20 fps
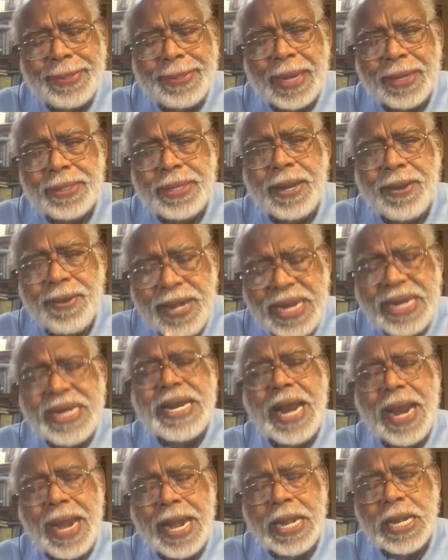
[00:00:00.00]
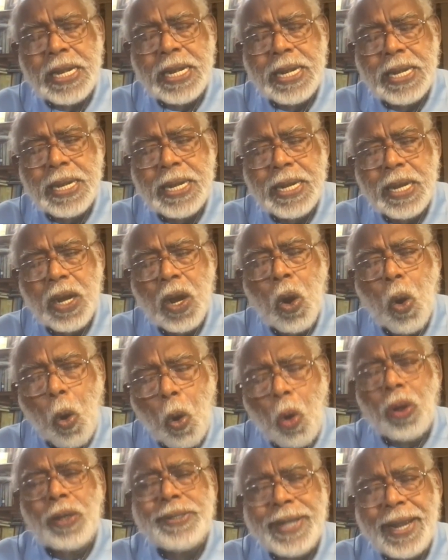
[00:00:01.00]
that they regain
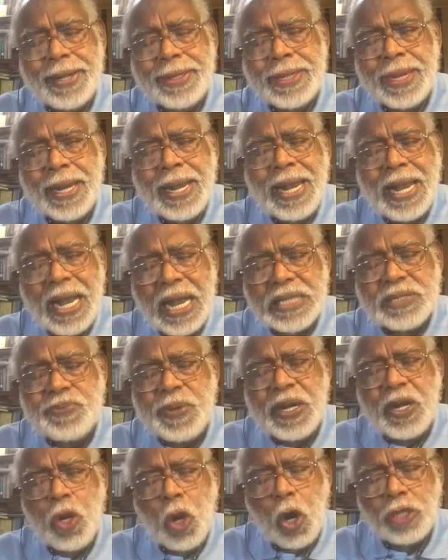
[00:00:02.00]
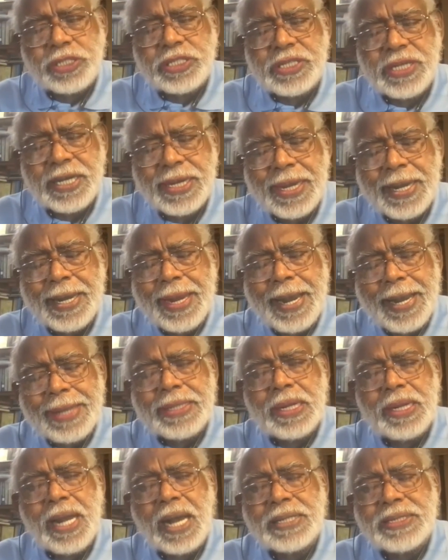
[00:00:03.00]
all that has been lost in
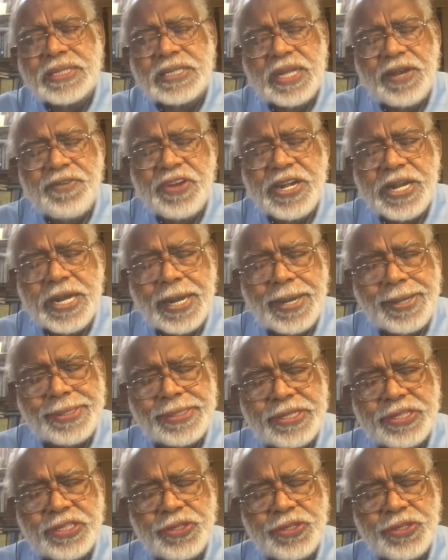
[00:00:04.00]
the last 7 years.